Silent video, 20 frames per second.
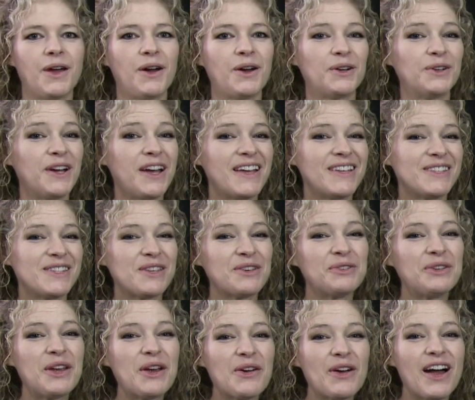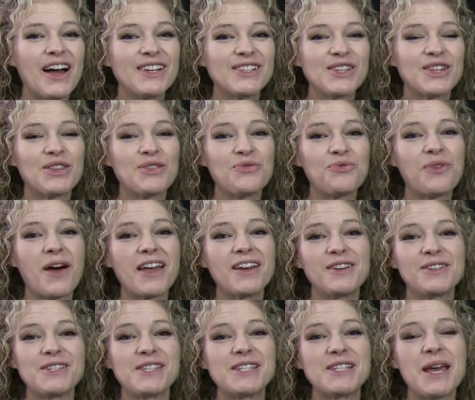All right, so we are on to the
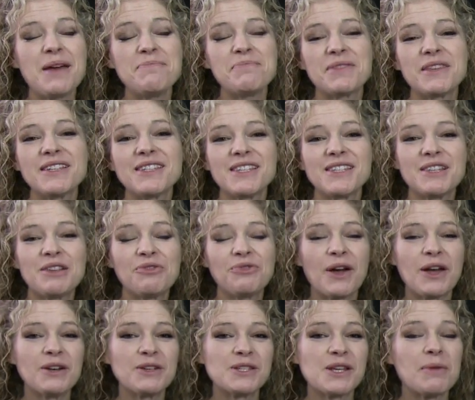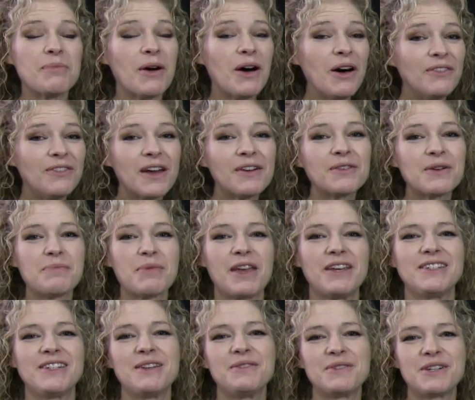final step. This is the final step of every
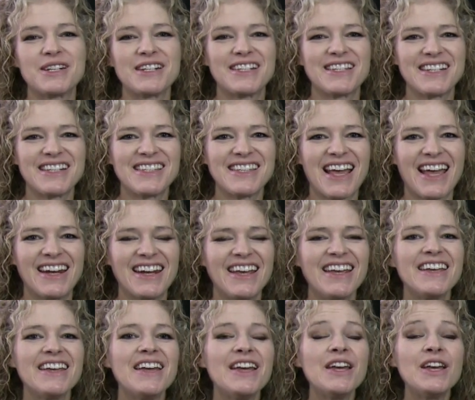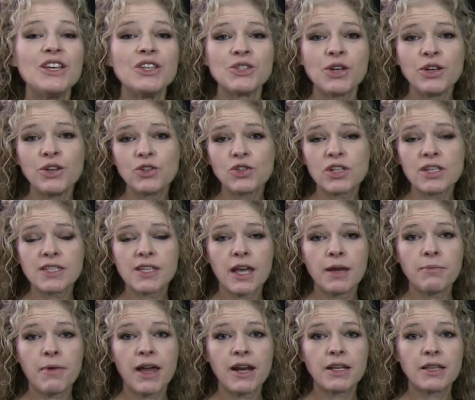painting, which is to sign it. So I usually
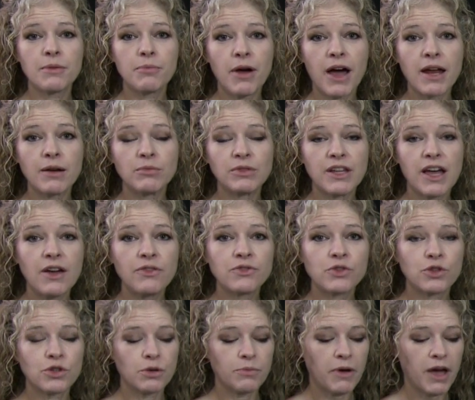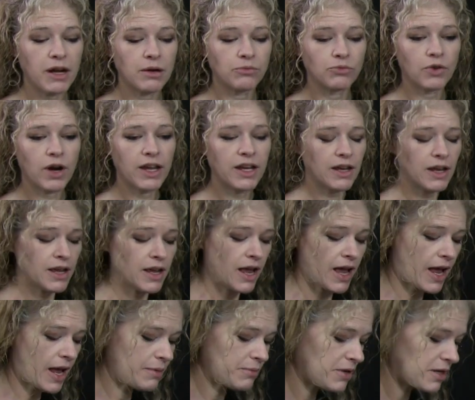sign mine in the bottom left or the bottom right.
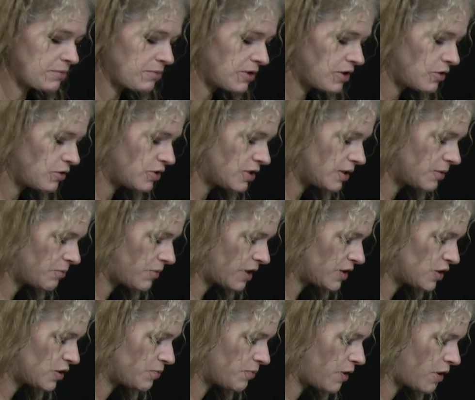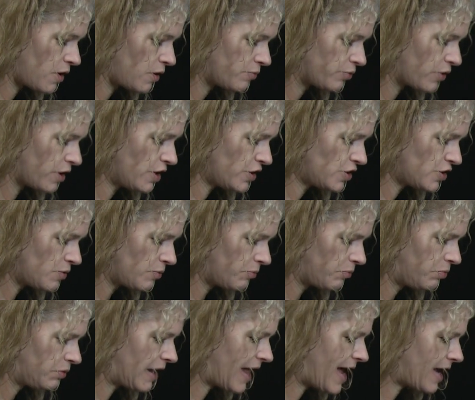I'm going to be using my small brush,
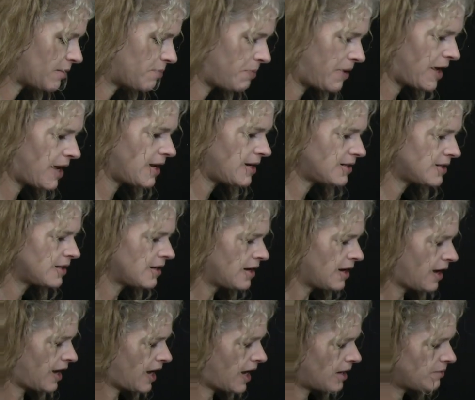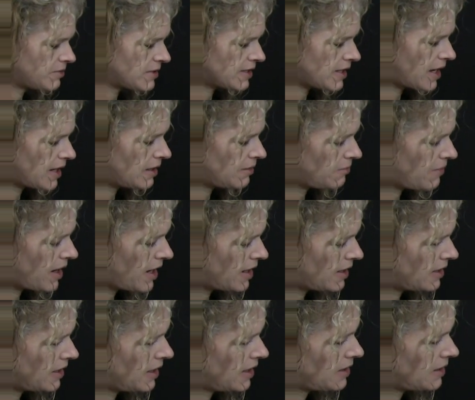black paint. I'm signing
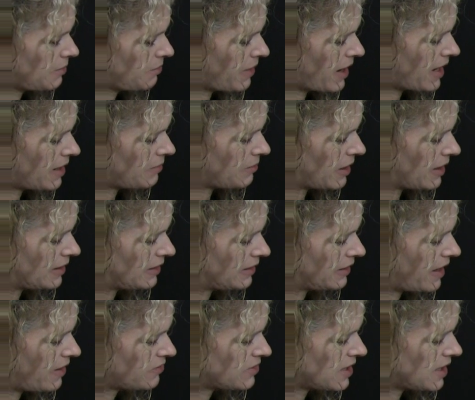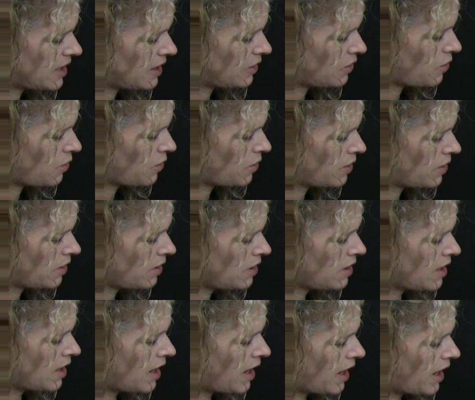mine in the bottom left-hand corner.